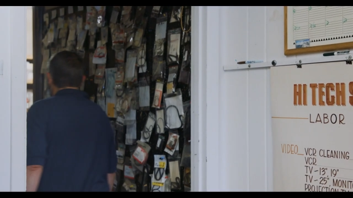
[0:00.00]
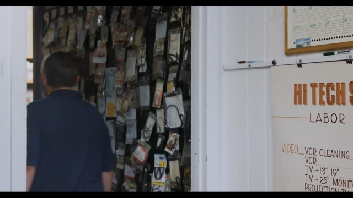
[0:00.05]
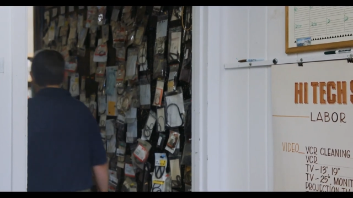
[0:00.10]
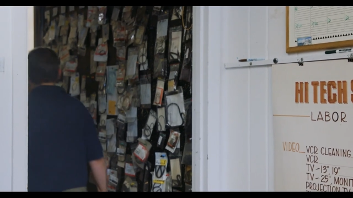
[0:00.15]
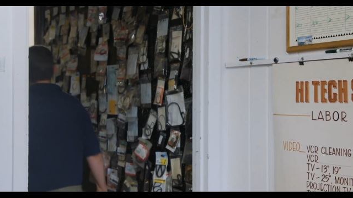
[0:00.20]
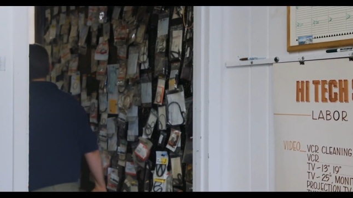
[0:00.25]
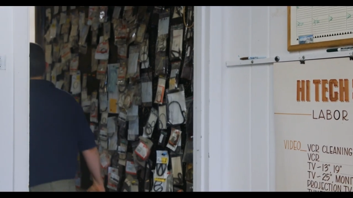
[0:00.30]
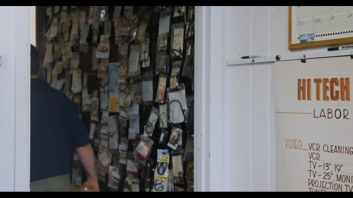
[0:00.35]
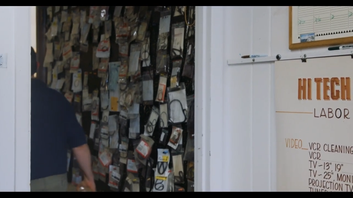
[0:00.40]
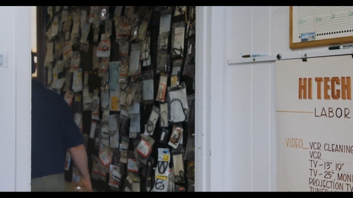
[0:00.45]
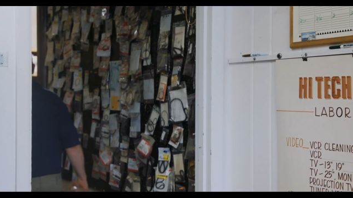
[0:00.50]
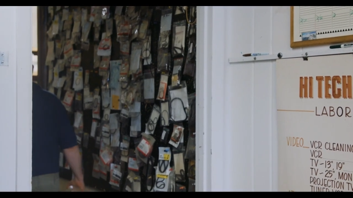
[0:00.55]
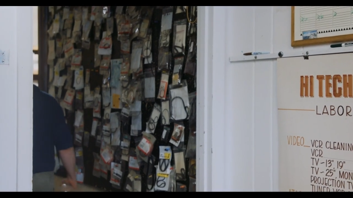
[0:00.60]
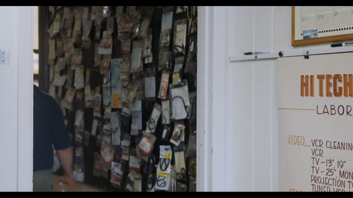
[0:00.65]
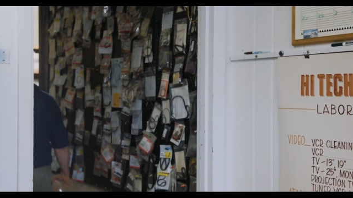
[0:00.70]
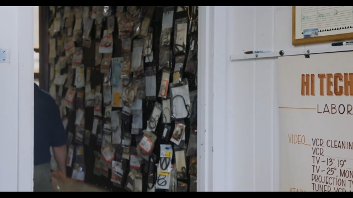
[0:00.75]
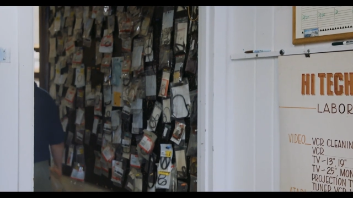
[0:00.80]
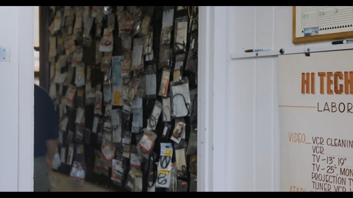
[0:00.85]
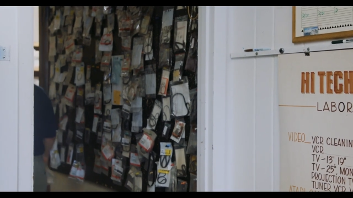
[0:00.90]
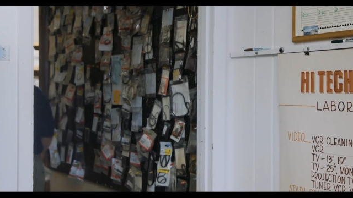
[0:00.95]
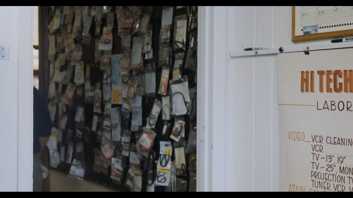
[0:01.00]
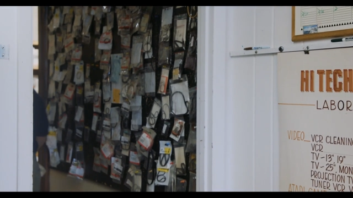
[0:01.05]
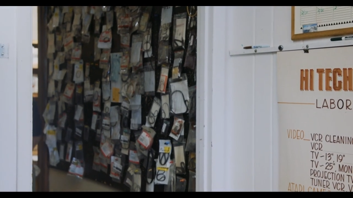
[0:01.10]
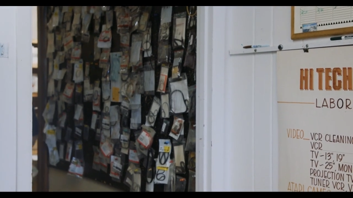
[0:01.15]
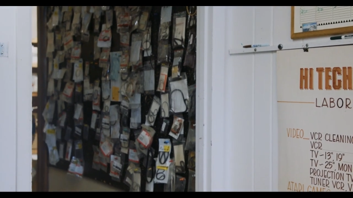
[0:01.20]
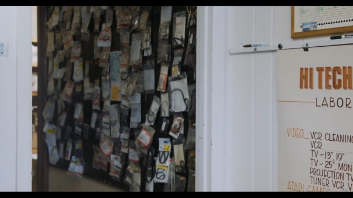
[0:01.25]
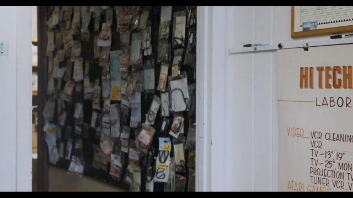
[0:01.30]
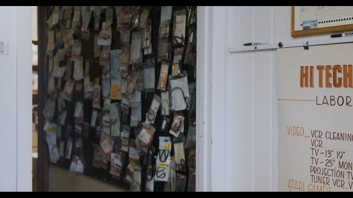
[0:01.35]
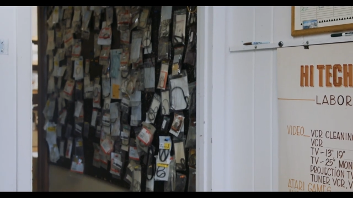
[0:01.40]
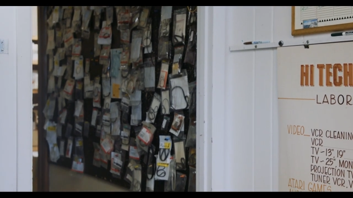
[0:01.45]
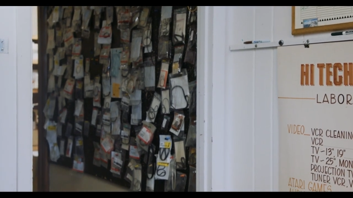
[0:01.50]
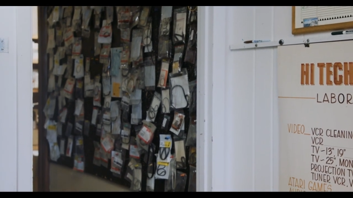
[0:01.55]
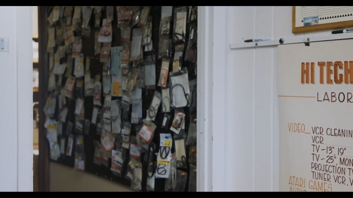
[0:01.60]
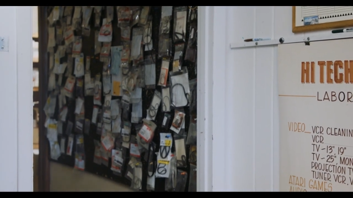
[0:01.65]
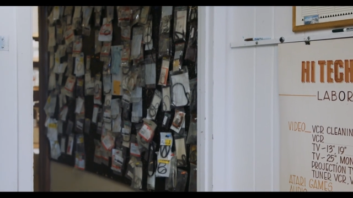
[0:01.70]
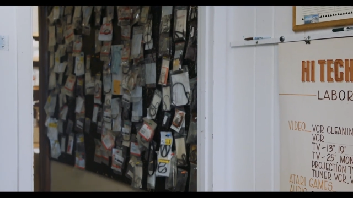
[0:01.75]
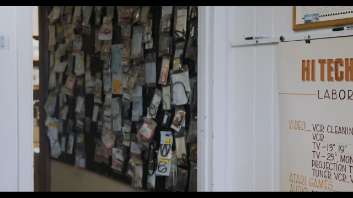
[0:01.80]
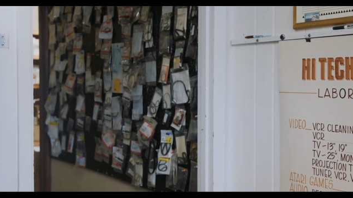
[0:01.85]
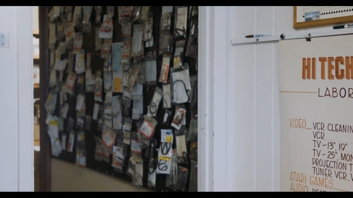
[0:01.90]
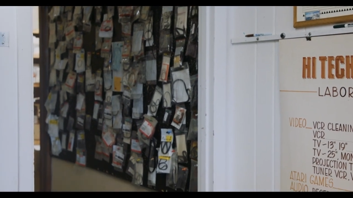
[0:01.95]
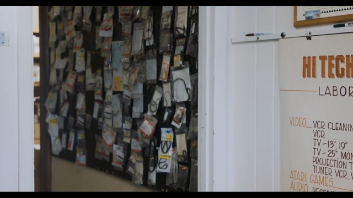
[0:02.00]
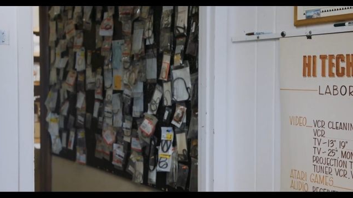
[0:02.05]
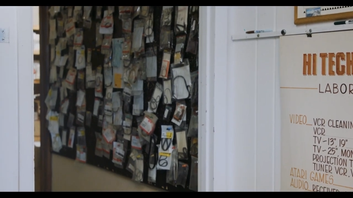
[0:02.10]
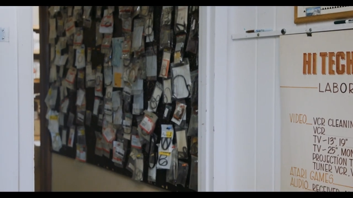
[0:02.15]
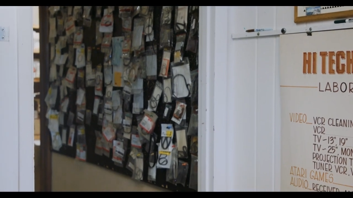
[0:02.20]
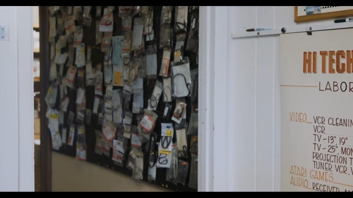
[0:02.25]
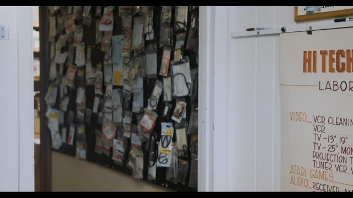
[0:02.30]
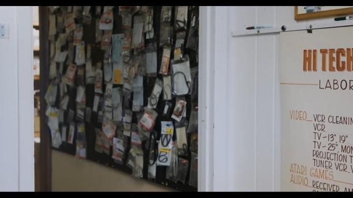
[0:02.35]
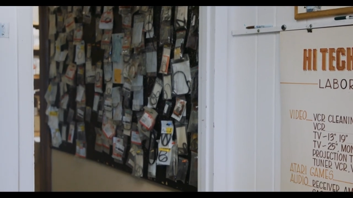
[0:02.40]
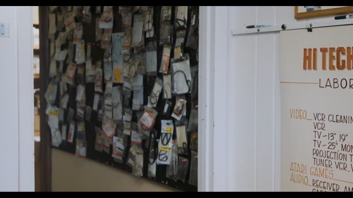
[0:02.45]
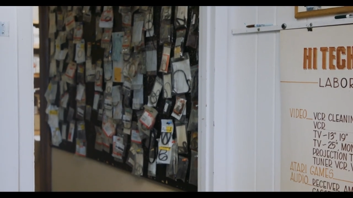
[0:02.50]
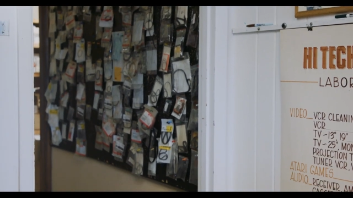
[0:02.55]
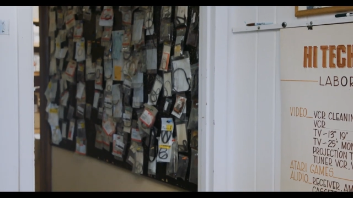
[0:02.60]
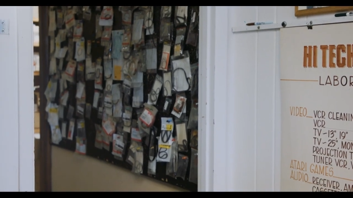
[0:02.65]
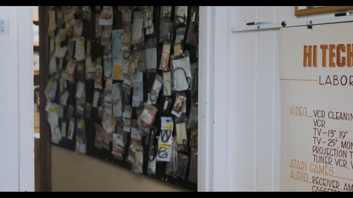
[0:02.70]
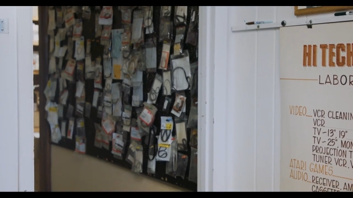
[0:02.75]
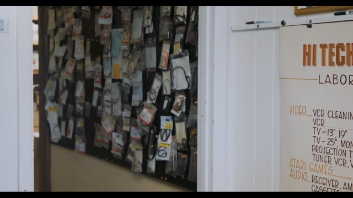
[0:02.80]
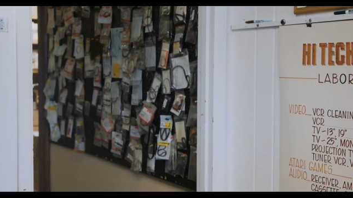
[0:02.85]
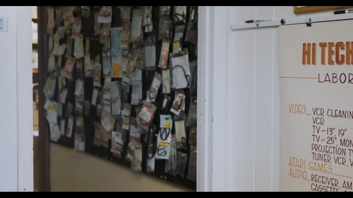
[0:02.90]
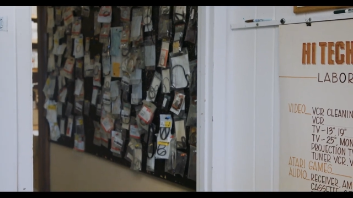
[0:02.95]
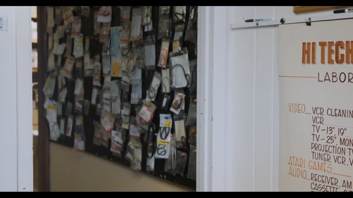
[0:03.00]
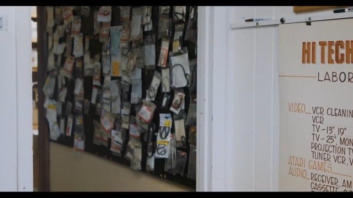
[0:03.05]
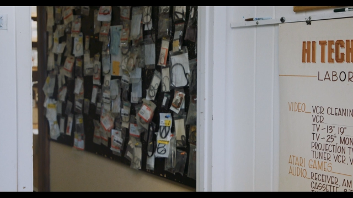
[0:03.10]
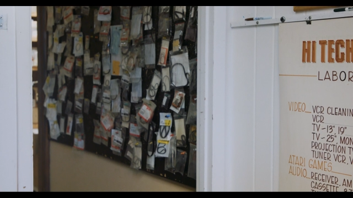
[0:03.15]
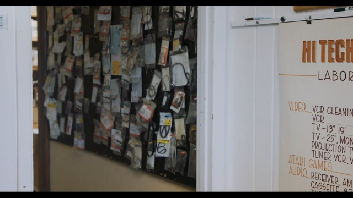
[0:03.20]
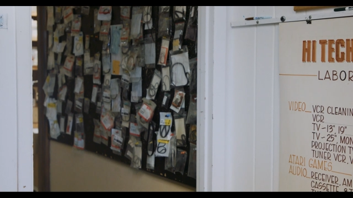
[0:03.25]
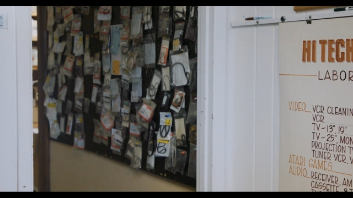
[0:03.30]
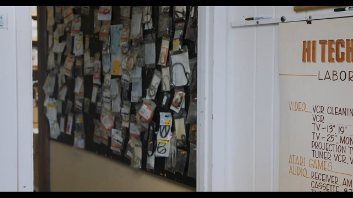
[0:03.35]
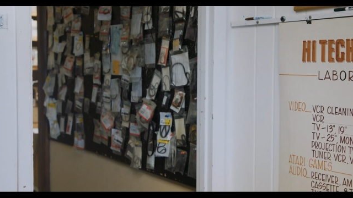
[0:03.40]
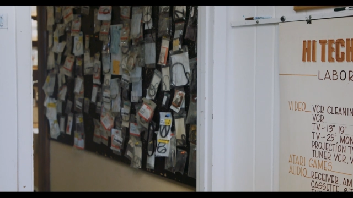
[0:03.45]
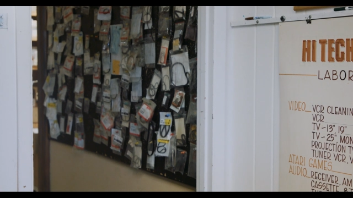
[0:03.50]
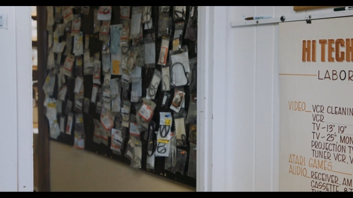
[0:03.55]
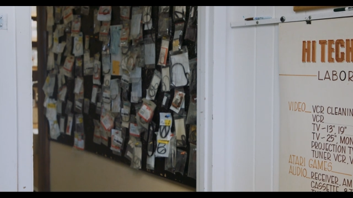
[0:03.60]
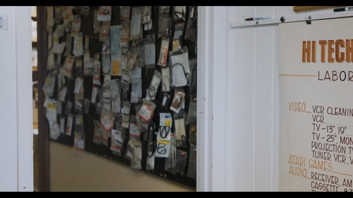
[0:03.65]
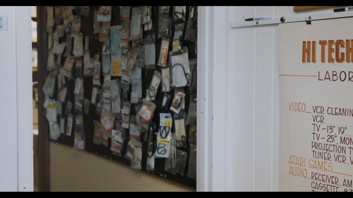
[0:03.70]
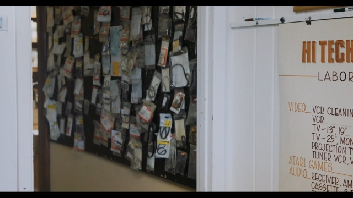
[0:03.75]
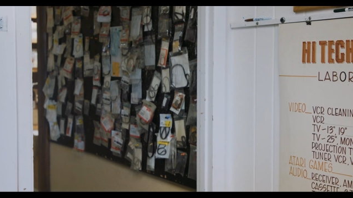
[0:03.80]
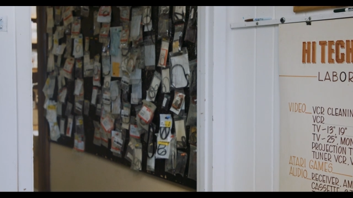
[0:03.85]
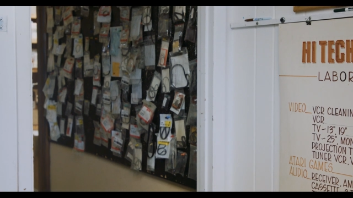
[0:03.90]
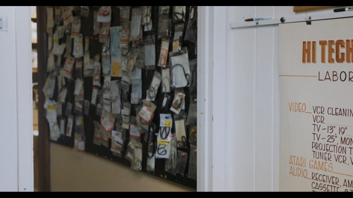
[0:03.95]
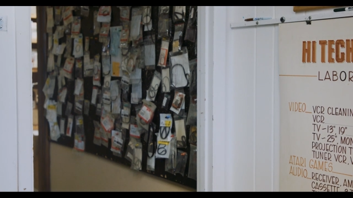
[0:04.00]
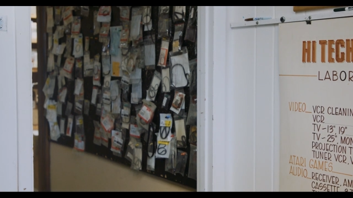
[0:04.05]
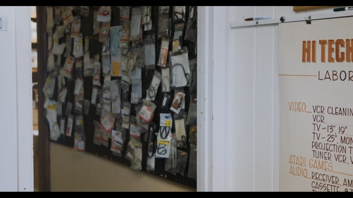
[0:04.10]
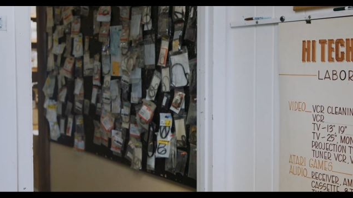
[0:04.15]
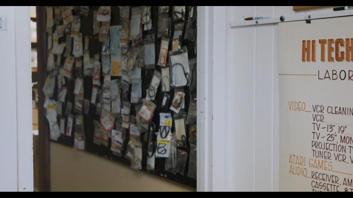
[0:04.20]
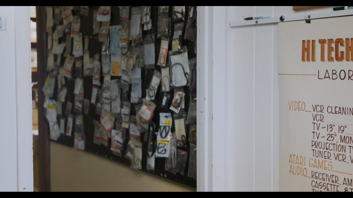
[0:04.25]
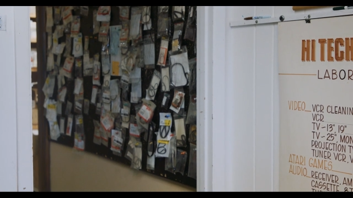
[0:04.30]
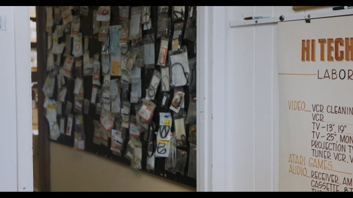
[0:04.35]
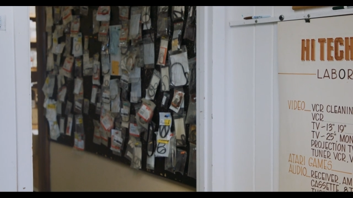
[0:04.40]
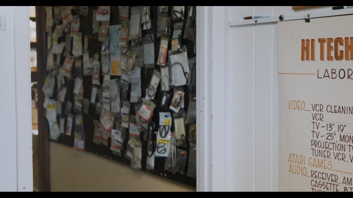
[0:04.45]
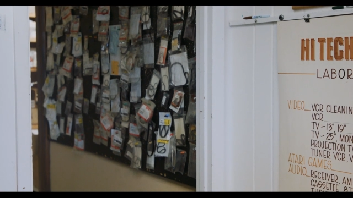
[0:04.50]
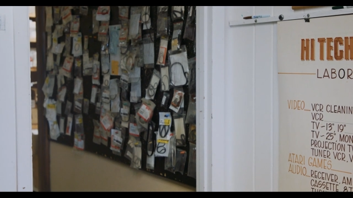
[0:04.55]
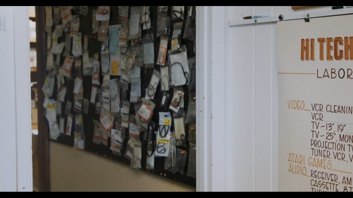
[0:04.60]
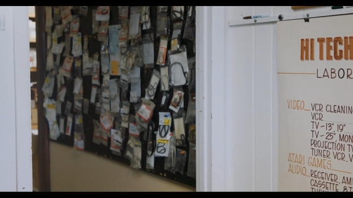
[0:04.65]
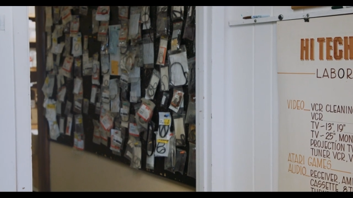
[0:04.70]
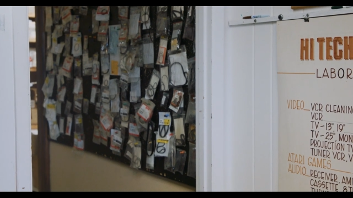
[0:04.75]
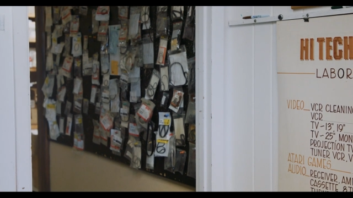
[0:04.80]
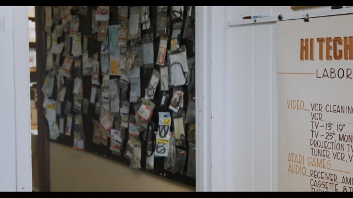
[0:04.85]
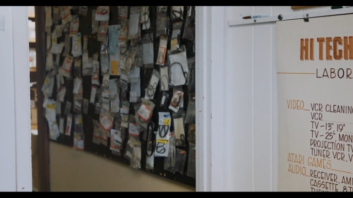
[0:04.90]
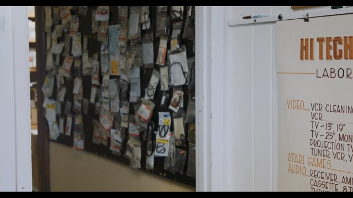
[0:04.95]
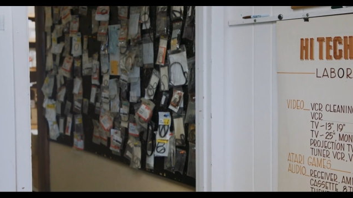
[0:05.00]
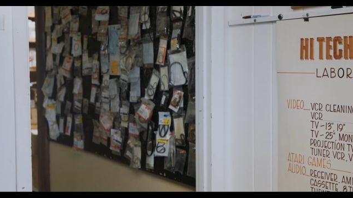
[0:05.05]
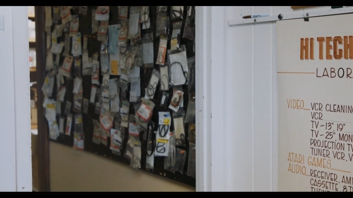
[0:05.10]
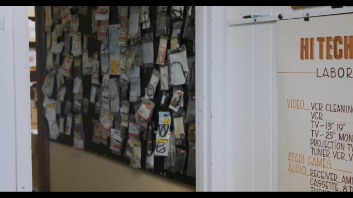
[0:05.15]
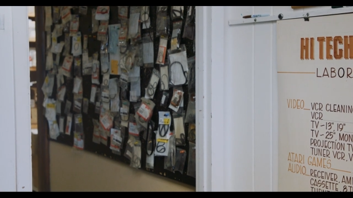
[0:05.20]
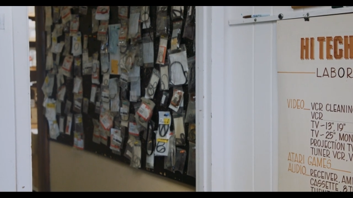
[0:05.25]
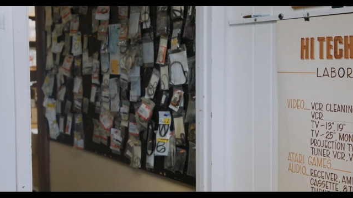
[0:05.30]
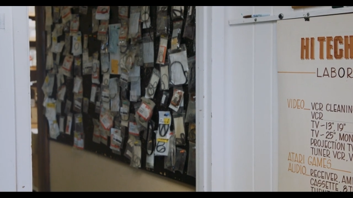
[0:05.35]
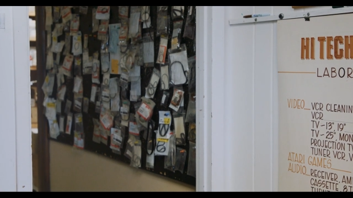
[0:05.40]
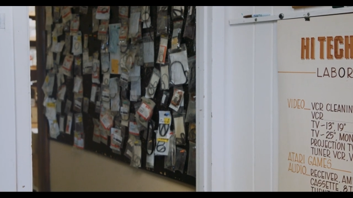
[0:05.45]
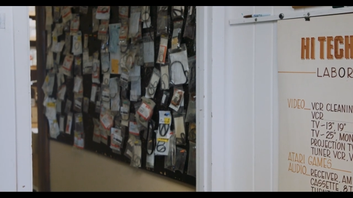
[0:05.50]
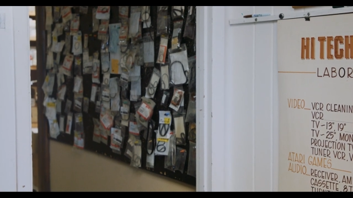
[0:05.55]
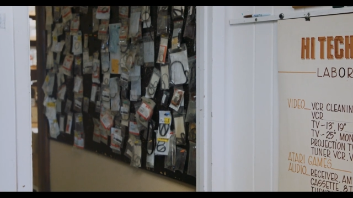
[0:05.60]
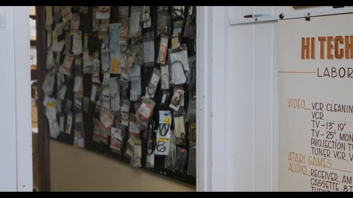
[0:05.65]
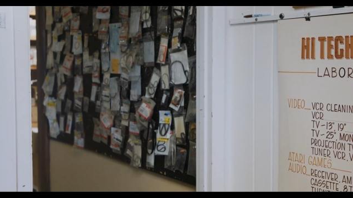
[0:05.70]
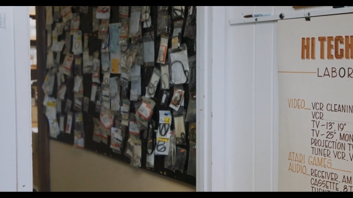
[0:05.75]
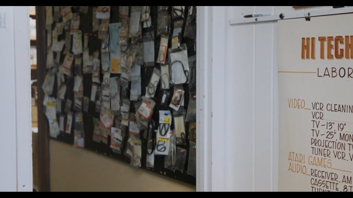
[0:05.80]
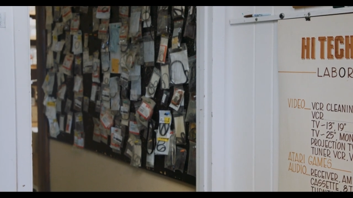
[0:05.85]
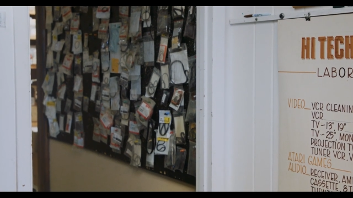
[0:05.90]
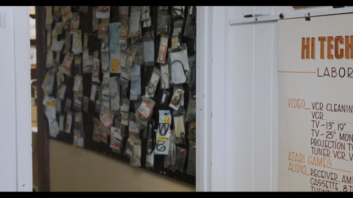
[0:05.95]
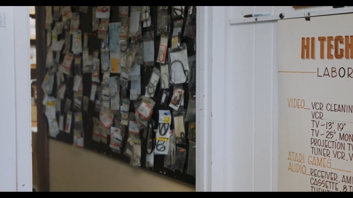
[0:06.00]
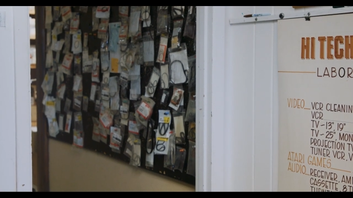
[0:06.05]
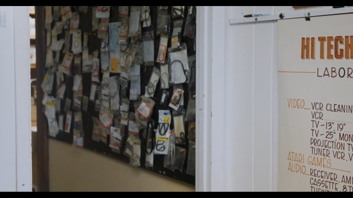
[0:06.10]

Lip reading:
(no speaker visible)